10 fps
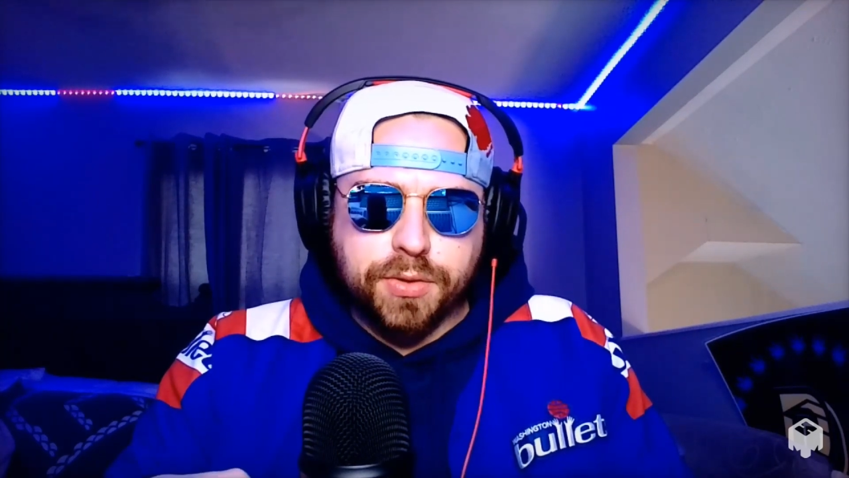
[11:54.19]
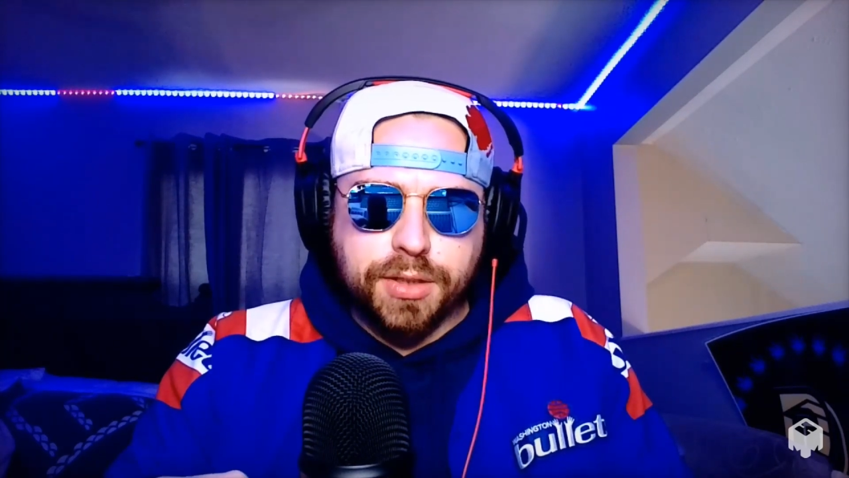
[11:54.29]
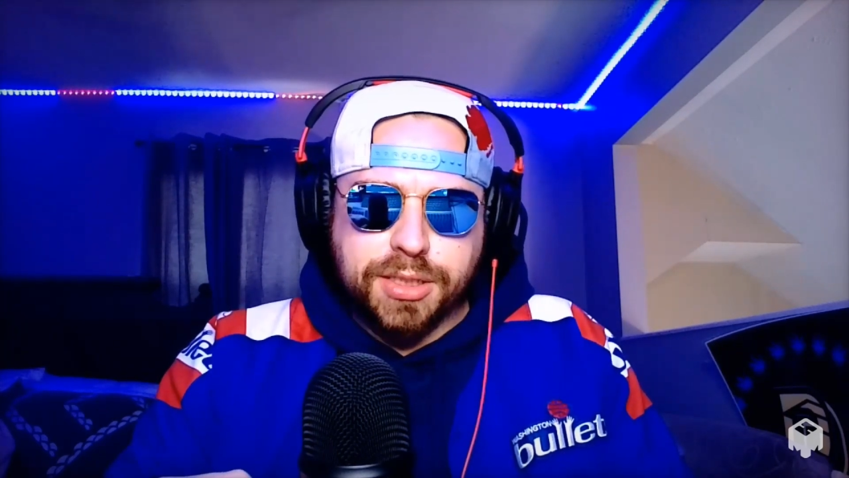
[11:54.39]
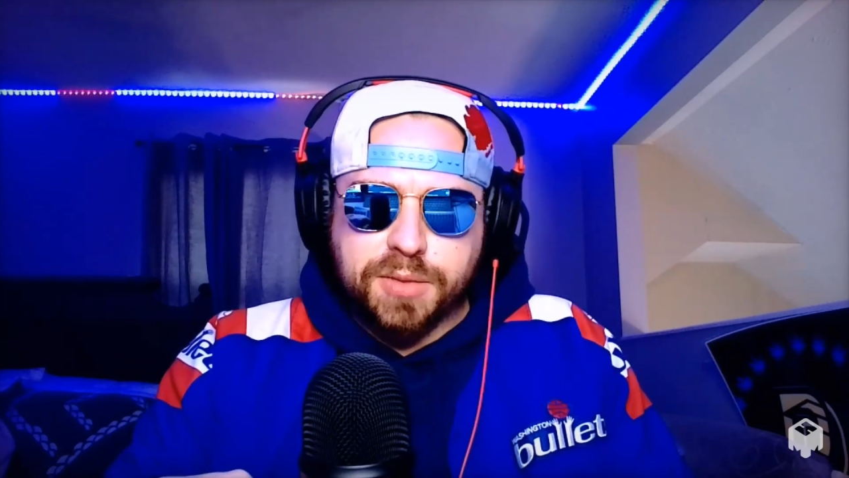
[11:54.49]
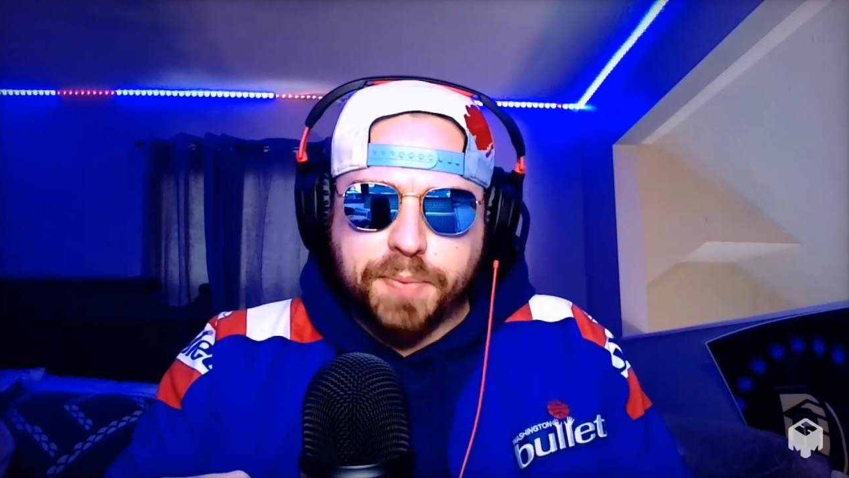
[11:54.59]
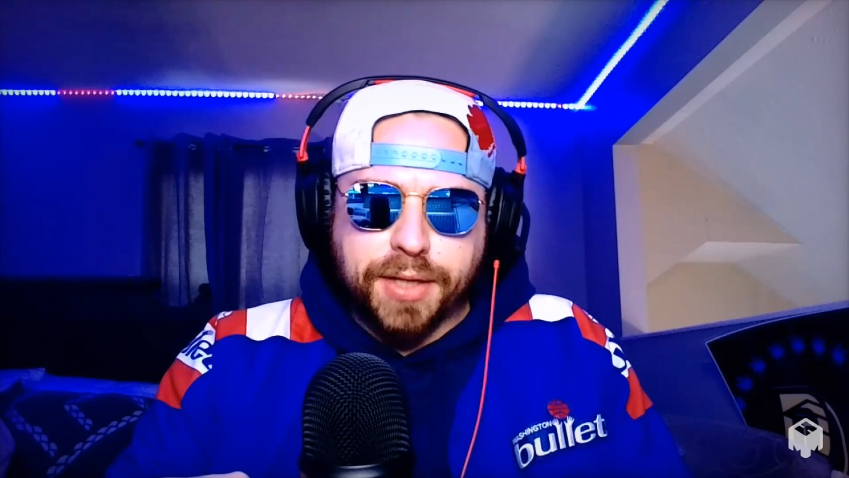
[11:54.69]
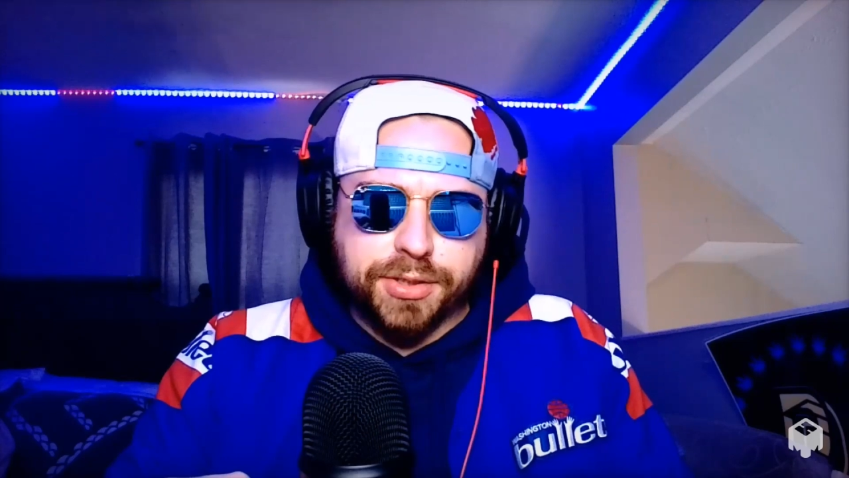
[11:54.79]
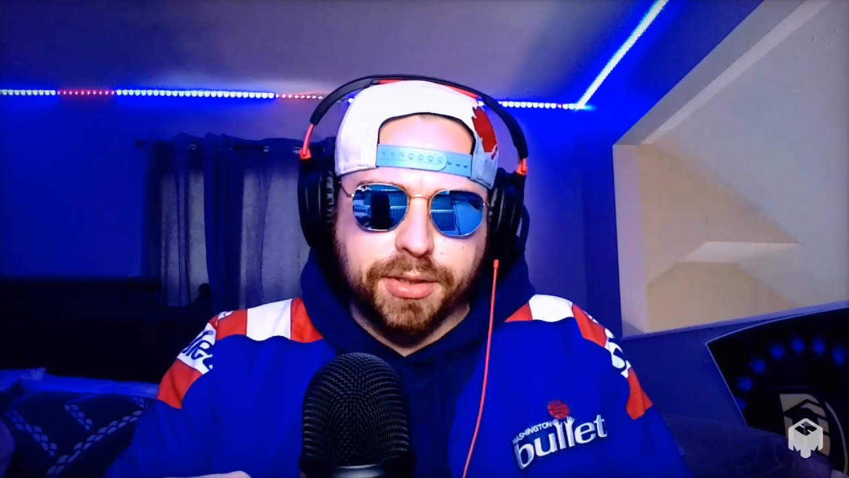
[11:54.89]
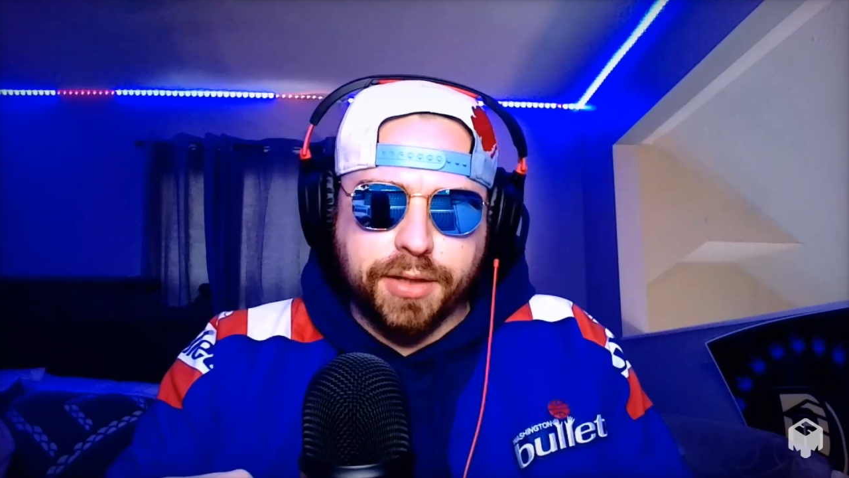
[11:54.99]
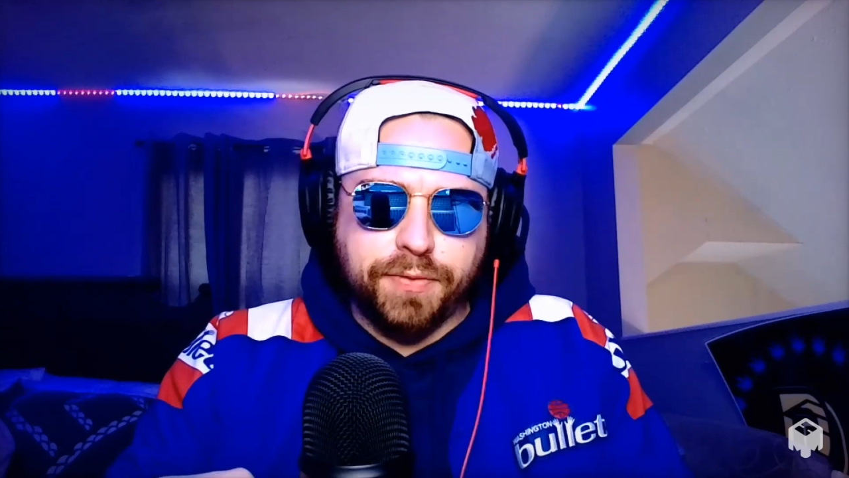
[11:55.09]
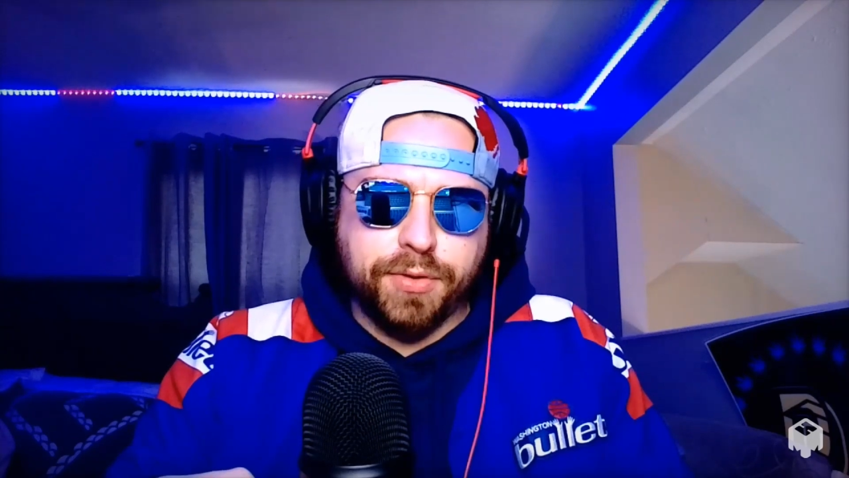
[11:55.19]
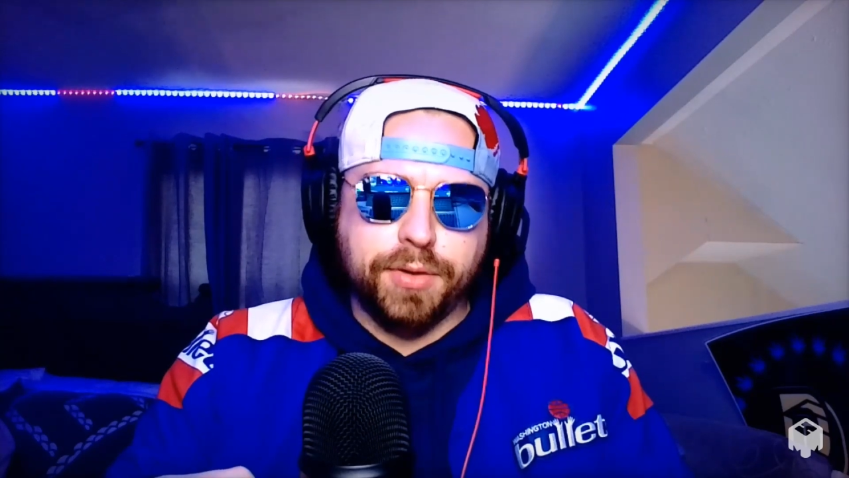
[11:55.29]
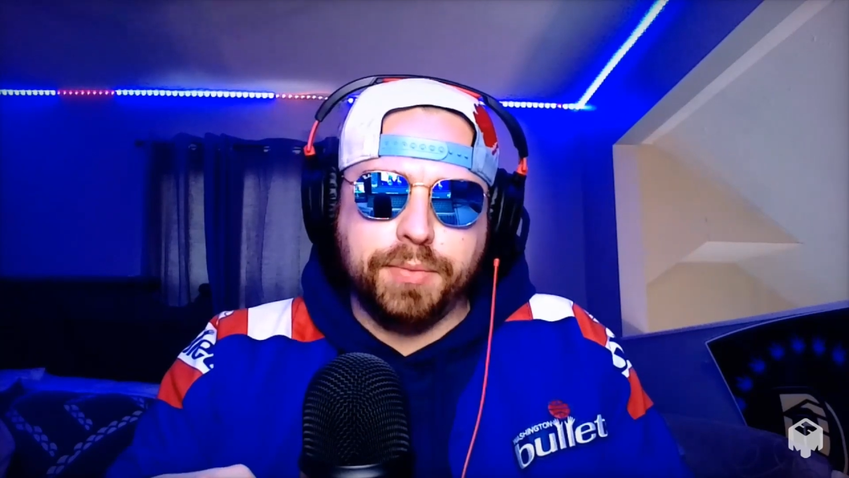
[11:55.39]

especially for